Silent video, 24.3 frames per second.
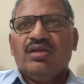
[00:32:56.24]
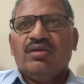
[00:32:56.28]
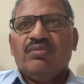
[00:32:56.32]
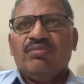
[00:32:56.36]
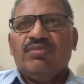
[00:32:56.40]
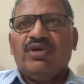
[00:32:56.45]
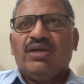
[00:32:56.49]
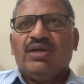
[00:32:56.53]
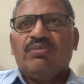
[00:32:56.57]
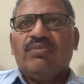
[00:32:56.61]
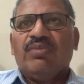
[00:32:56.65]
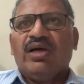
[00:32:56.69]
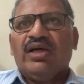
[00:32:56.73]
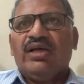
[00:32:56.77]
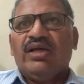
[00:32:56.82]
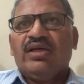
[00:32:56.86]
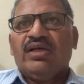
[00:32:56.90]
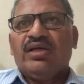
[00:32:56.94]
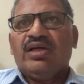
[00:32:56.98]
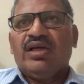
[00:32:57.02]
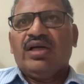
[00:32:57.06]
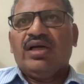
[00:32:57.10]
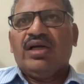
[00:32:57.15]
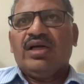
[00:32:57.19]
but by
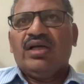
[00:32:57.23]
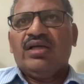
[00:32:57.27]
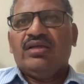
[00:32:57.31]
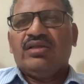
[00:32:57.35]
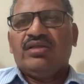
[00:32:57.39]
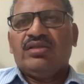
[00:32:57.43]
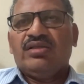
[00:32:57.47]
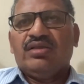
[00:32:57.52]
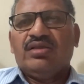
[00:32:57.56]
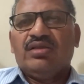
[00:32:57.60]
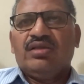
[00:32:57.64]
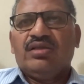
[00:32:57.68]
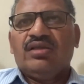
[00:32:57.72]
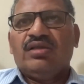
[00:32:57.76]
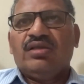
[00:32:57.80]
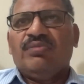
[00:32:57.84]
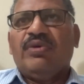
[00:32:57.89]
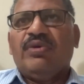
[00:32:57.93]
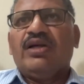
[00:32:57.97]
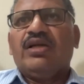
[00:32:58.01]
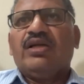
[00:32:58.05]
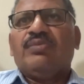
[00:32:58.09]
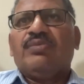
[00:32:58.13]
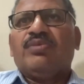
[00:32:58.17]
and large, the
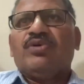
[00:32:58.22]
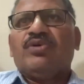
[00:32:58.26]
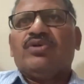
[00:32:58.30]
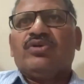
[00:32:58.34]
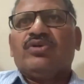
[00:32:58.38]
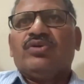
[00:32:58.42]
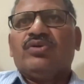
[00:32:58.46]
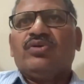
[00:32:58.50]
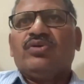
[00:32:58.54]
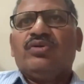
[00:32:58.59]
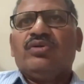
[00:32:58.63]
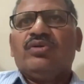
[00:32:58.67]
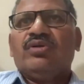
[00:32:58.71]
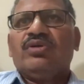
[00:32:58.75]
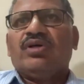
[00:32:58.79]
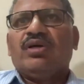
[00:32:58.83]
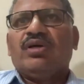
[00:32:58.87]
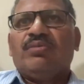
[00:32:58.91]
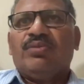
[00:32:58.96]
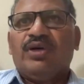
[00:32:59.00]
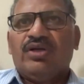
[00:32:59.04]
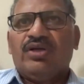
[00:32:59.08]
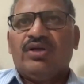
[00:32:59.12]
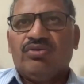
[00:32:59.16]
pantoprazole
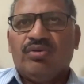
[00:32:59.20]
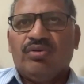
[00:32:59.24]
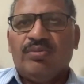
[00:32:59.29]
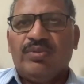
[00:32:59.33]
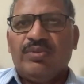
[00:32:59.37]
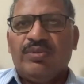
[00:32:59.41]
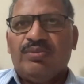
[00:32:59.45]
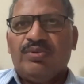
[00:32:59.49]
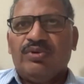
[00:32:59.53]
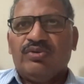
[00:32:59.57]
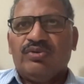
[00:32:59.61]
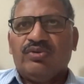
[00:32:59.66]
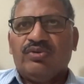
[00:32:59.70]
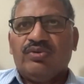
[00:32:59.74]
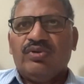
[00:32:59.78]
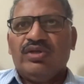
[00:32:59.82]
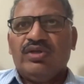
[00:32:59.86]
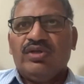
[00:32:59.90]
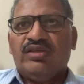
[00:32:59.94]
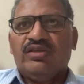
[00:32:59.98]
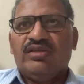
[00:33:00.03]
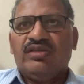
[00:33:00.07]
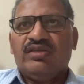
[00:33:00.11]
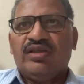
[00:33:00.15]
compared to omeprazole
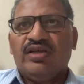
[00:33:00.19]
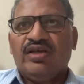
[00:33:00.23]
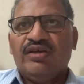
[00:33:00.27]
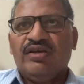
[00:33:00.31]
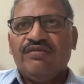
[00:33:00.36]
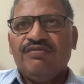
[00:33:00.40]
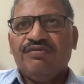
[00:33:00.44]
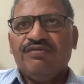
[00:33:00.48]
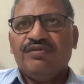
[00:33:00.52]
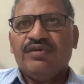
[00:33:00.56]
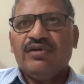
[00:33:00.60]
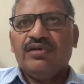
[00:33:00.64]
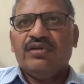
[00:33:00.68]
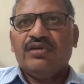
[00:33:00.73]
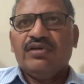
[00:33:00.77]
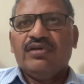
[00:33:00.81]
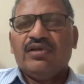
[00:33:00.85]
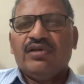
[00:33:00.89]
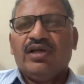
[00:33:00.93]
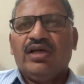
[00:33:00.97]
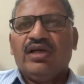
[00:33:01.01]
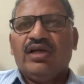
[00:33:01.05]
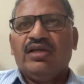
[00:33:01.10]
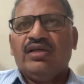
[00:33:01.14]
is safe
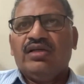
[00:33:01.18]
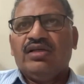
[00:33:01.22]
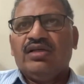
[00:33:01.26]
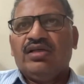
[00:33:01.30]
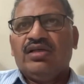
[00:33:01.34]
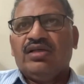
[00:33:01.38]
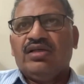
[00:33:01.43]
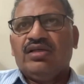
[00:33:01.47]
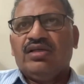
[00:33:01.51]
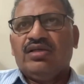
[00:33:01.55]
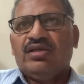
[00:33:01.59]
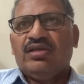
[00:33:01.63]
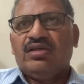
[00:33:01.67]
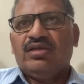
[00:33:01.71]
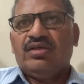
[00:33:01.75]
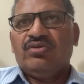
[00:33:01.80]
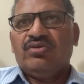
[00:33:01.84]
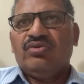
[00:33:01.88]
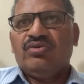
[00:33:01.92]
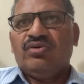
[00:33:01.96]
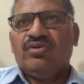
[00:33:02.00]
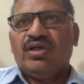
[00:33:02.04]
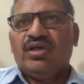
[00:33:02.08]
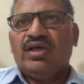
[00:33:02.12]
and
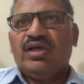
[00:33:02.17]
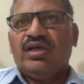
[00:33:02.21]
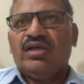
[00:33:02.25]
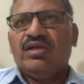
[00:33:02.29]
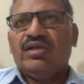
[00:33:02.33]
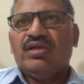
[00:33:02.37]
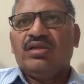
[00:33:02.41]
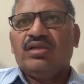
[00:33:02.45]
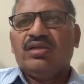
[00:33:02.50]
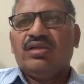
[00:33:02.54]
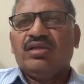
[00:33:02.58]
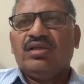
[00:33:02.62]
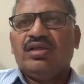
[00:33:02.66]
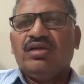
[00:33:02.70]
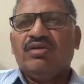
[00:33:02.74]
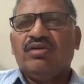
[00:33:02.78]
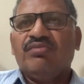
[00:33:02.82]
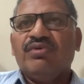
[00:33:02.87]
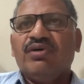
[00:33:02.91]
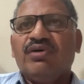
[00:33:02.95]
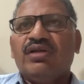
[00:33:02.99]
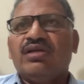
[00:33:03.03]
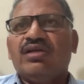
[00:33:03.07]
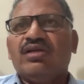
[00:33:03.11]
you can
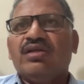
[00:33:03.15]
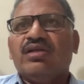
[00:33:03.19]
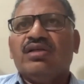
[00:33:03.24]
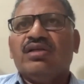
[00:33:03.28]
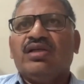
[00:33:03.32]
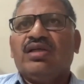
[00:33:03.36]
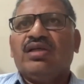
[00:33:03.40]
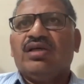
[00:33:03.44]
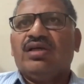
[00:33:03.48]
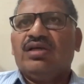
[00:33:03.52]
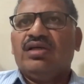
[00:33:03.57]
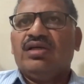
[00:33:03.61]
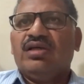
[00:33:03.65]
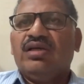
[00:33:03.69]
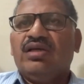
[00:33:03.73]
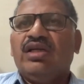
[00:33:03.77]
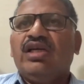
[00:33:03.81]
give it in a